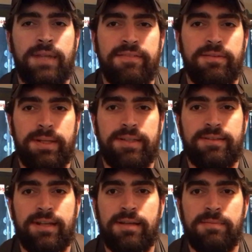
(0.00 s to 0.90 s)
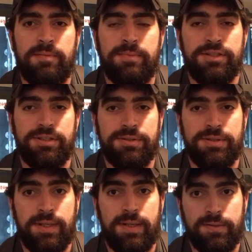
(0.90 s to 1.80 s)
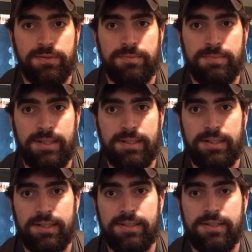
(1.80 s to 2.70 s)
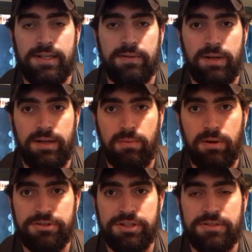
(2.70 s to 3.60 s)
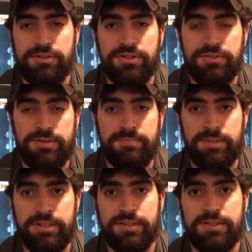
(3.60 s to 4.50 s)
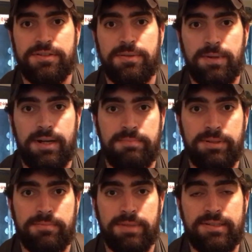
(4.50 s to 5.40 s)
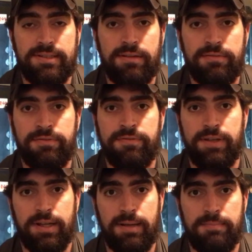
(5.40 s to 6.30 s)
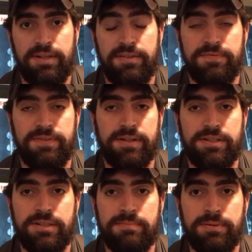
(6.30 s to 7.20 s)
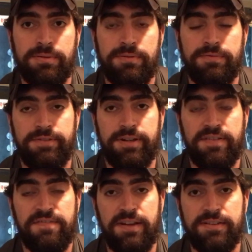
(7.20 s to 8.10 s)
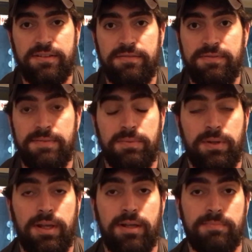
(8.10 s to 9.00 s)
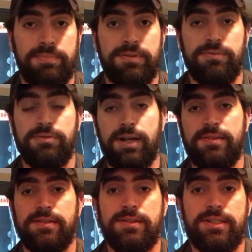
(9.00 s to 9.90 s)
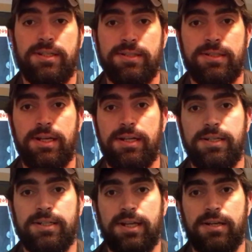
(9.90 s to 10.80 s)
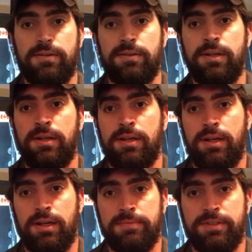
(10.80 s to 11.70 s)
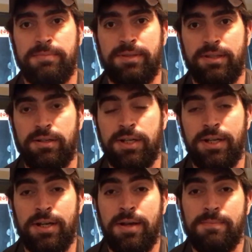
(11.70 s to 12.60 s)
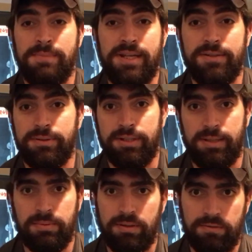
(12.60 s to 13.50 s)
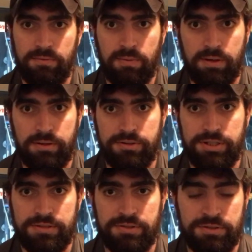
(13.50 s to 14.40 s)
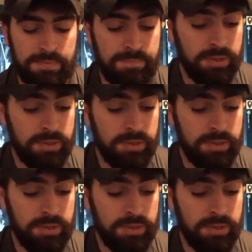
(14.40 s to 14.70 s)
Hey everybody, today I'm going to be showing you how to make a DIY water change system. This is the one I built myself. It is very simple, very effective, and will help you drastically on cutting down some of the manual labor of water changes.